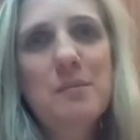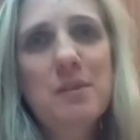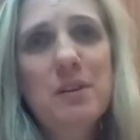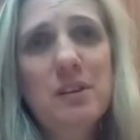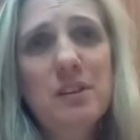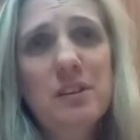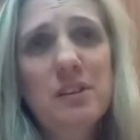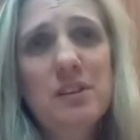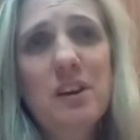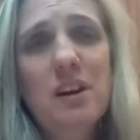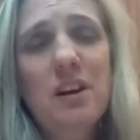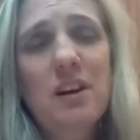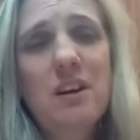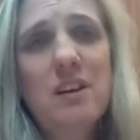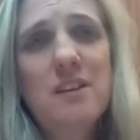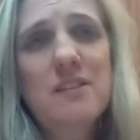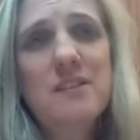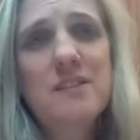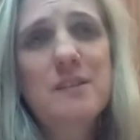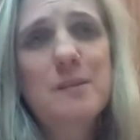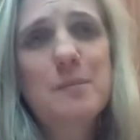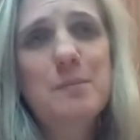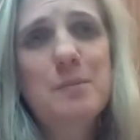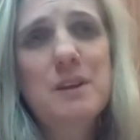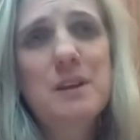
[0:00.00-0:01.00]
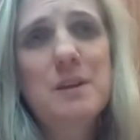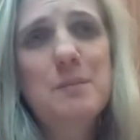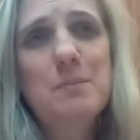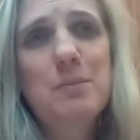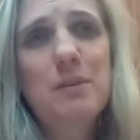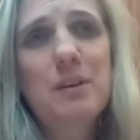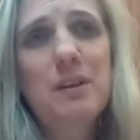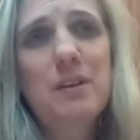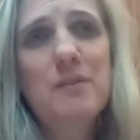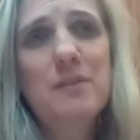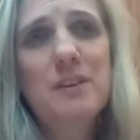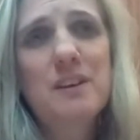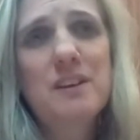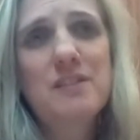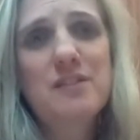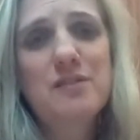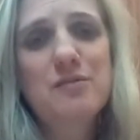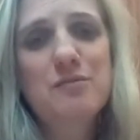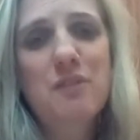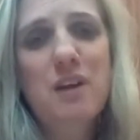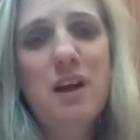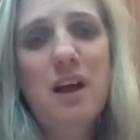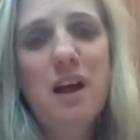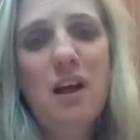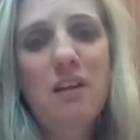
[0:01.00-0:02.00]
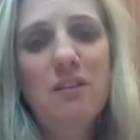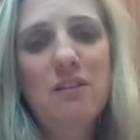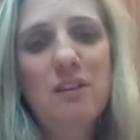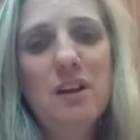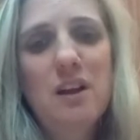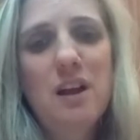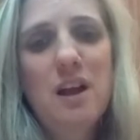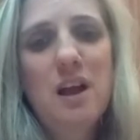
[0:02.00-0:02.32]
and curse the people of Israel.